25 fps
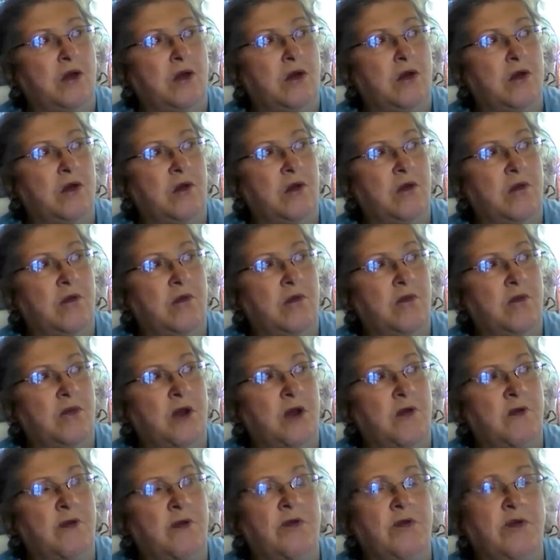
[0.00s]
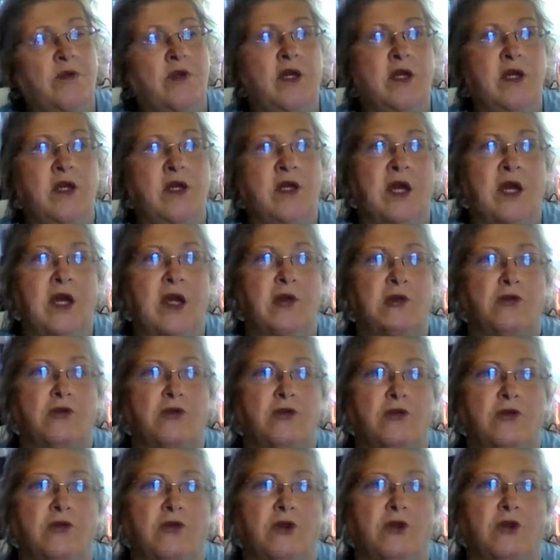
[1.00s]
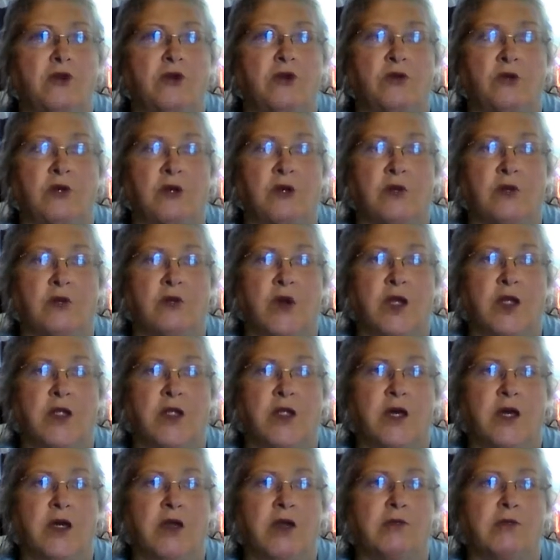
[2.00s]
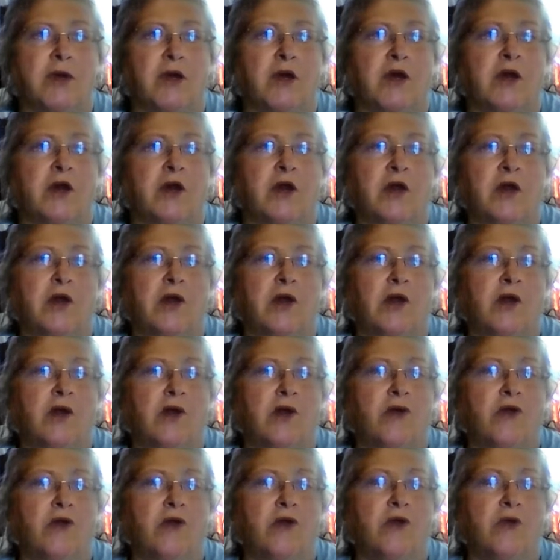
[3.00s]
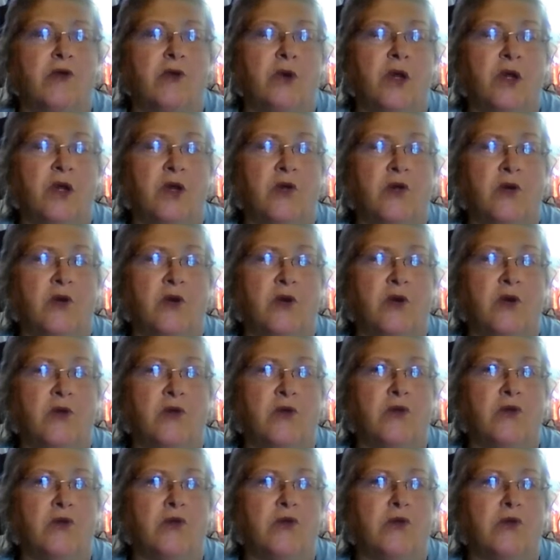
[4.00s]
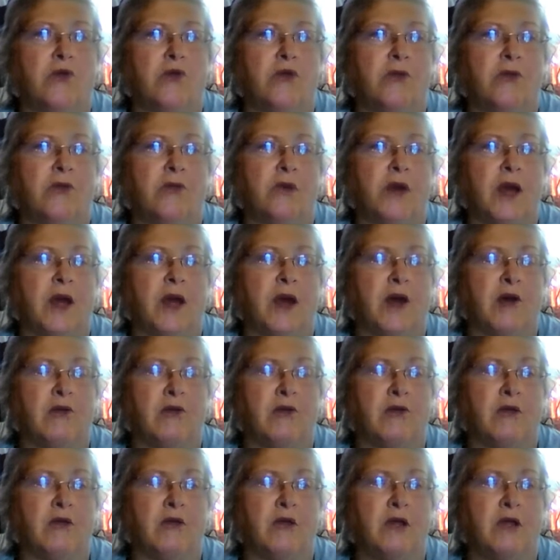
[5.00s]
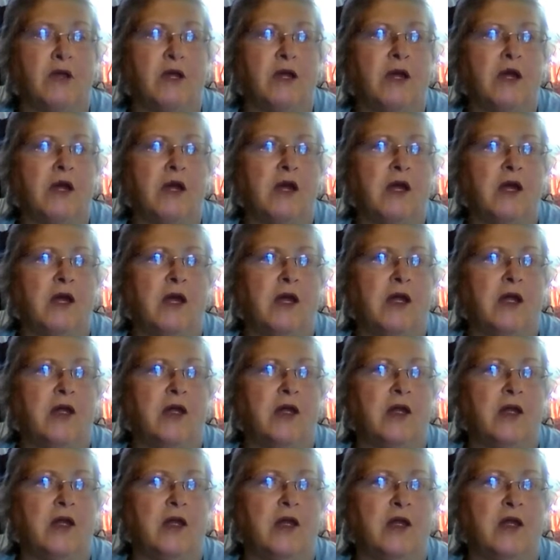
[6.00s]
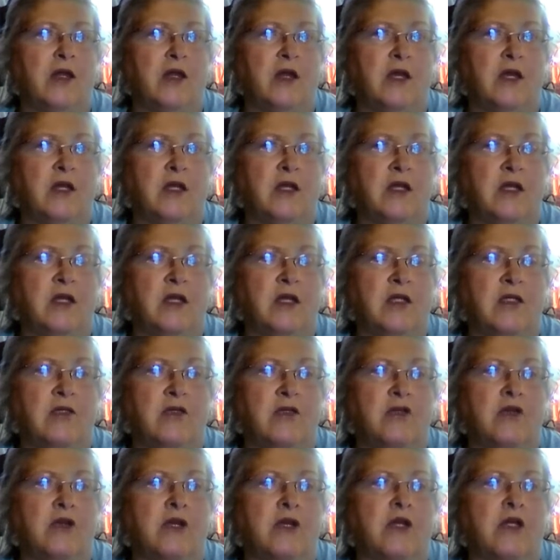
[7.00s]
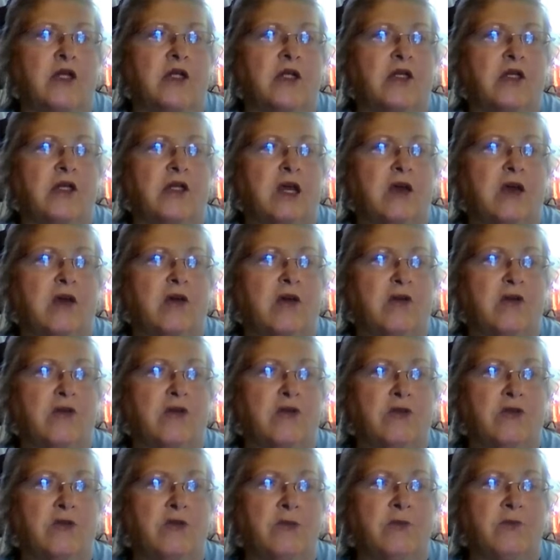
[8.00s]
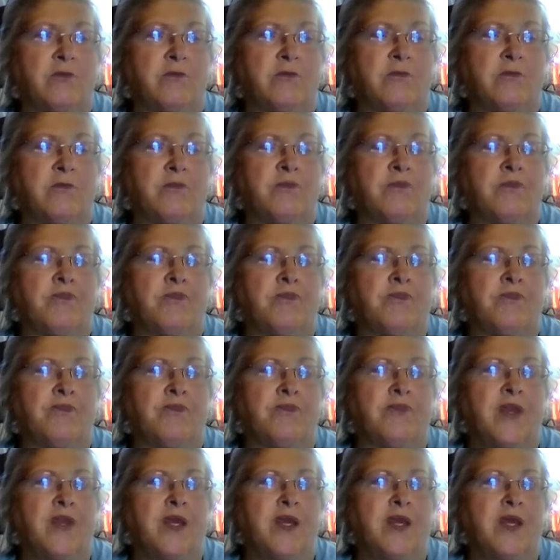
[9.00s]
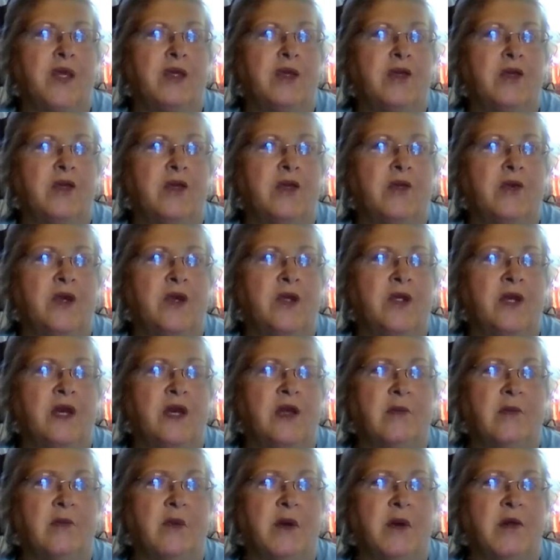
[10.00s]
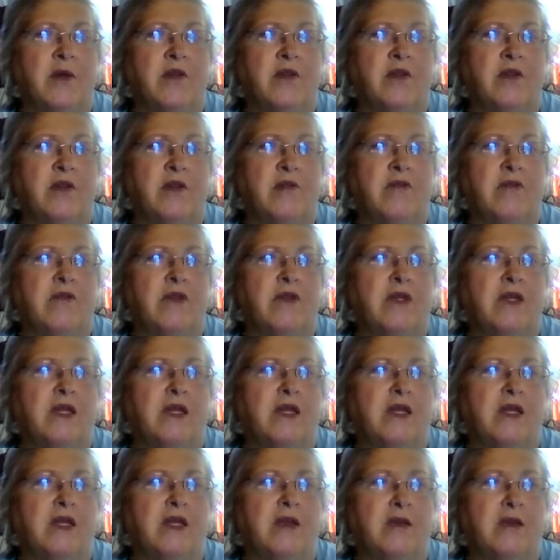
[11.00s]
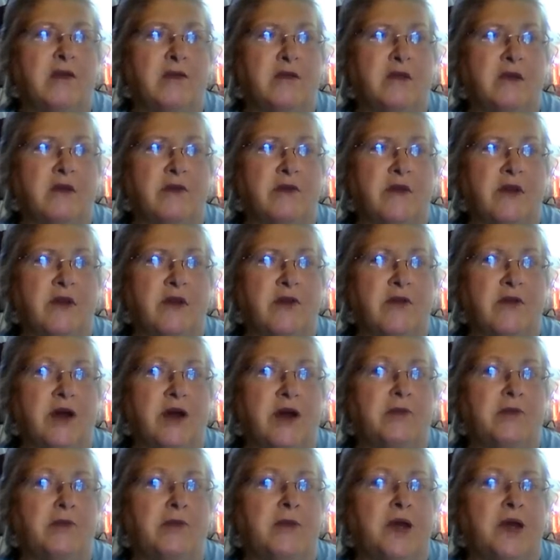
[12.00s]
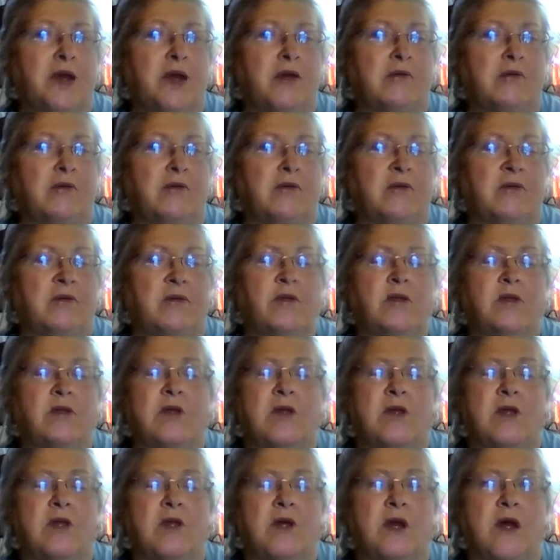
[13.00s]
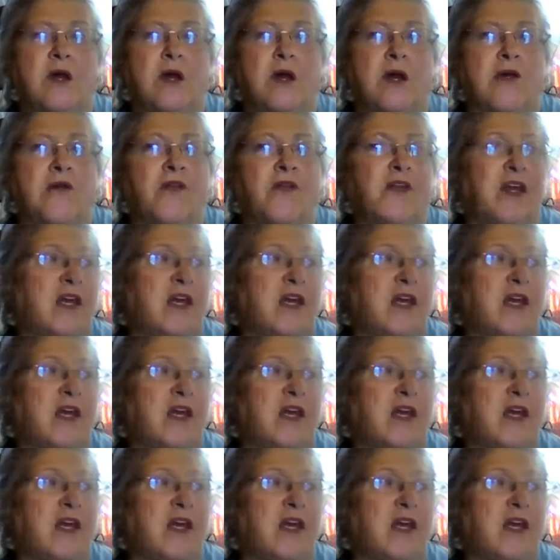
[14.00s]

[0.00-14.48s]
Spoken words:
probably need extra large, and he weighs out about 120 to 130 pounds, and Nixie is a giant schnauzer. She weighs out about 70, 75 pounds, I think.